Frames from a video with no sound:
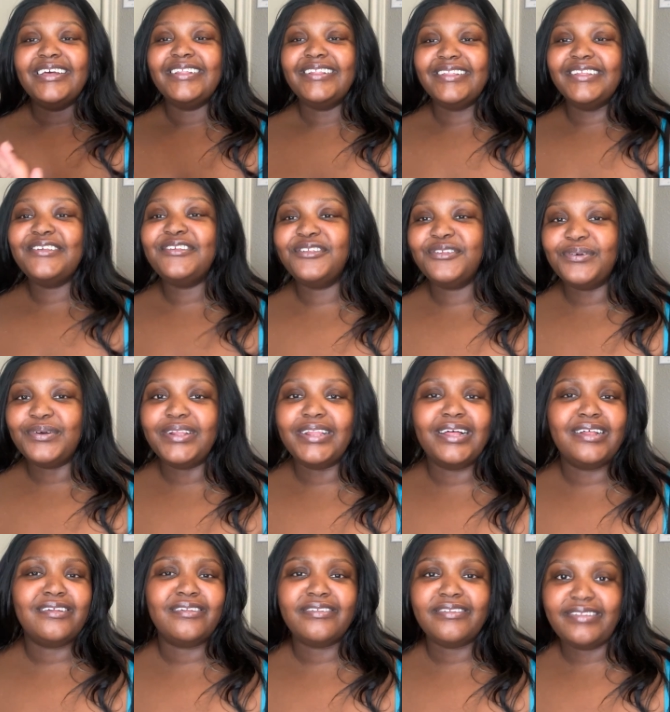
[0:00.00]
listen to a
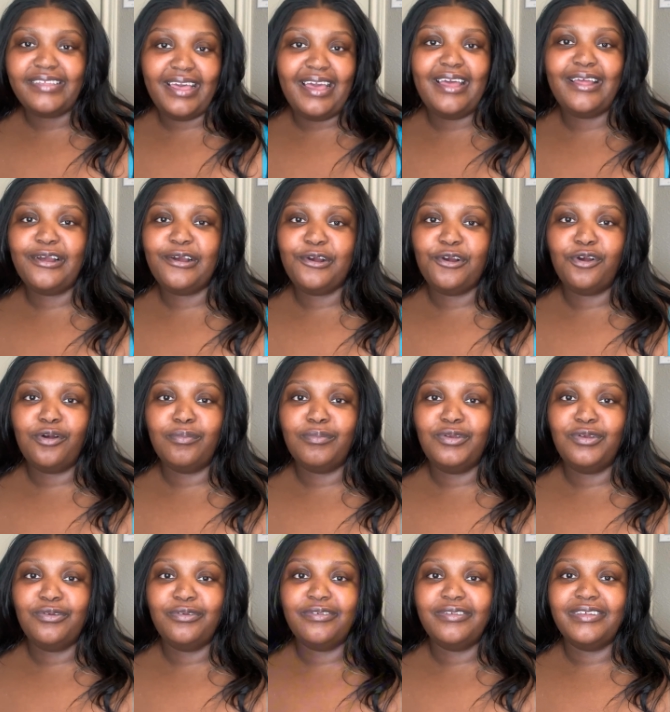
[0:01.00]
lot of sad girl
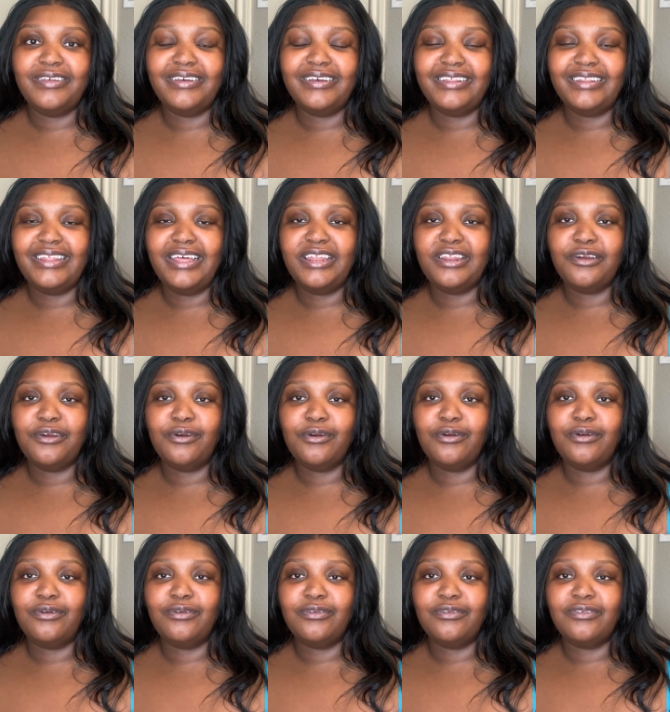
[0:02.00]
music, a lot of
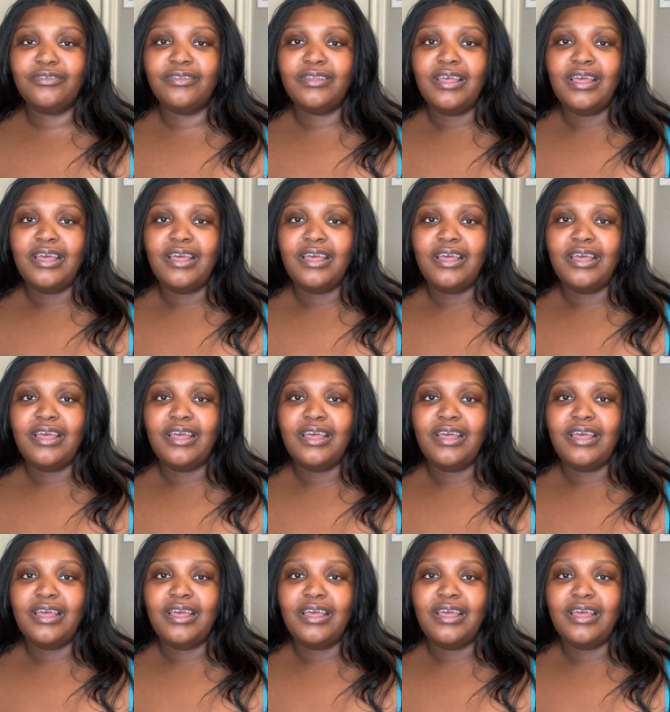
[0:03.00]
girls